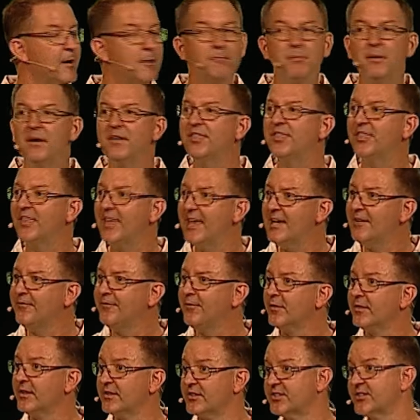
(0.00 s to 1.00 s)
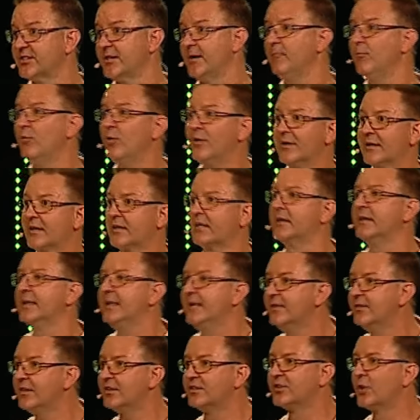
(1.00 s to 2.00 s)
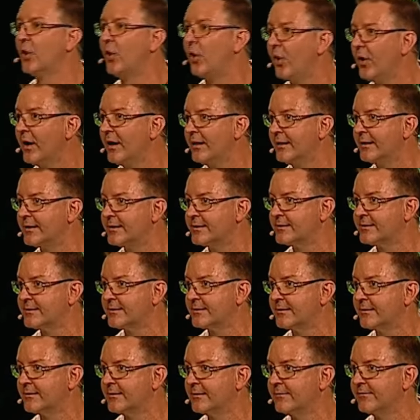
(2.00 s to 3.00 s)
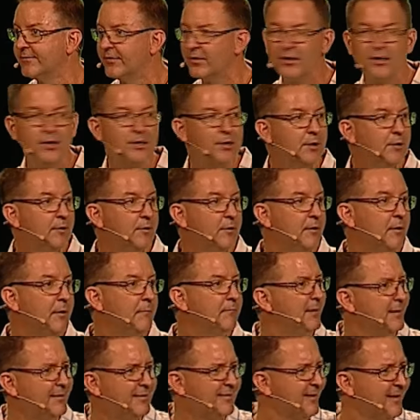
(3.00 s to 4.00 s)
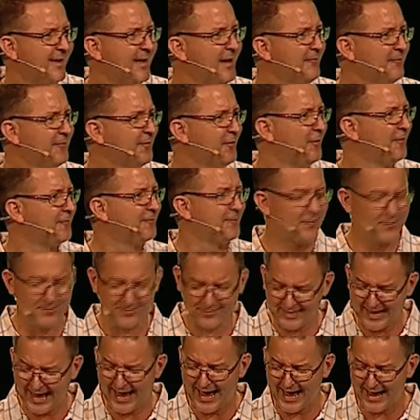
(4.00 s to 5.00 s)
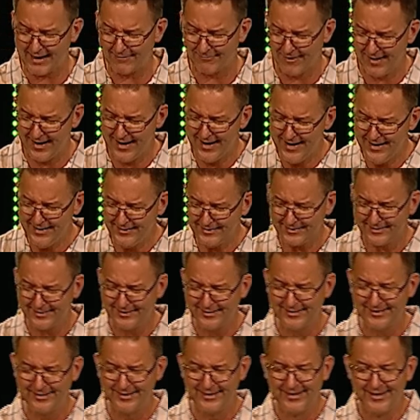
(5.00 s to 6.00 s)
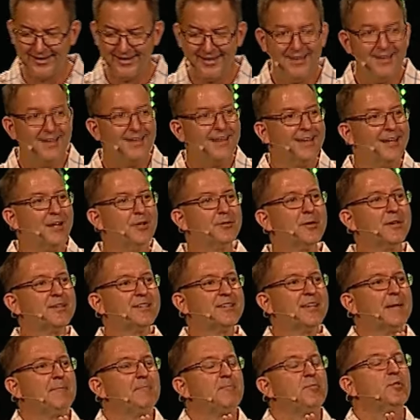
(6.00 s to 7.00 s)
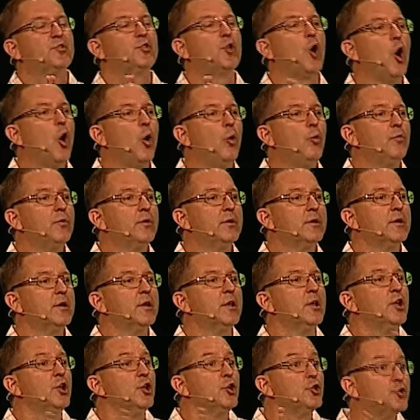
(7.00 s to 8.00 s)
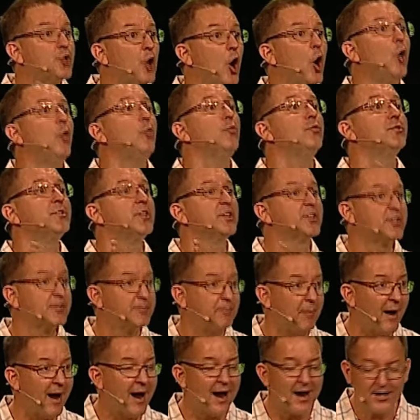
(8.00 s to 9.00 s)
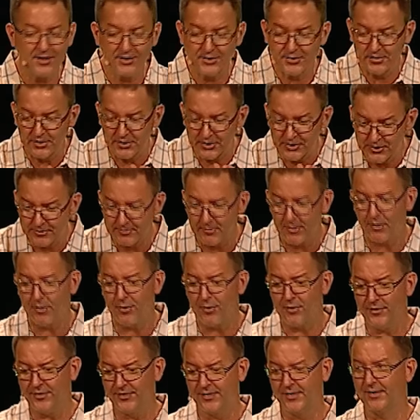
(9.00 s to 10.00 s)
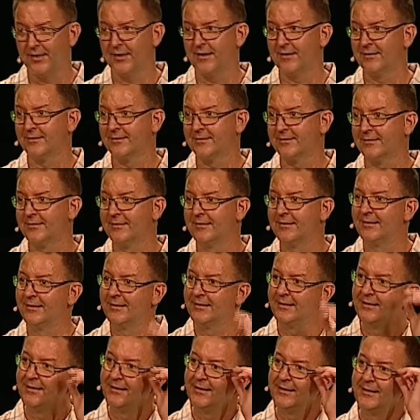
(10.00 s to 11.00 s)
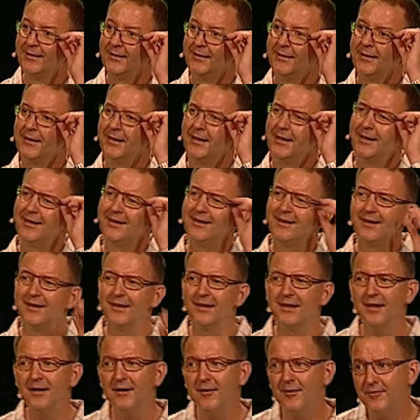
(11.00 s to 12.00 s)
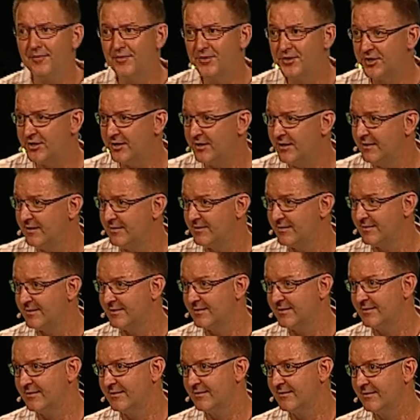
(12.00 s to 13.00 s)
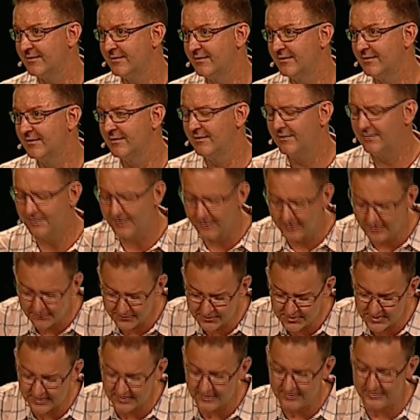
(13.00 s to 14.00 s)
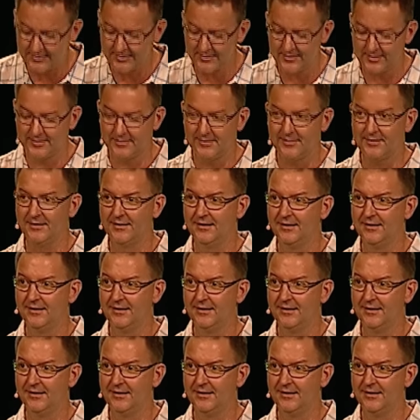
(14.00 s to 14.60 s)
Be thankful that someone cleaned the toilets for you. Be thankful for that, right? Here's what I say don't, don't despise the small things and love Jesus. Love Jesus.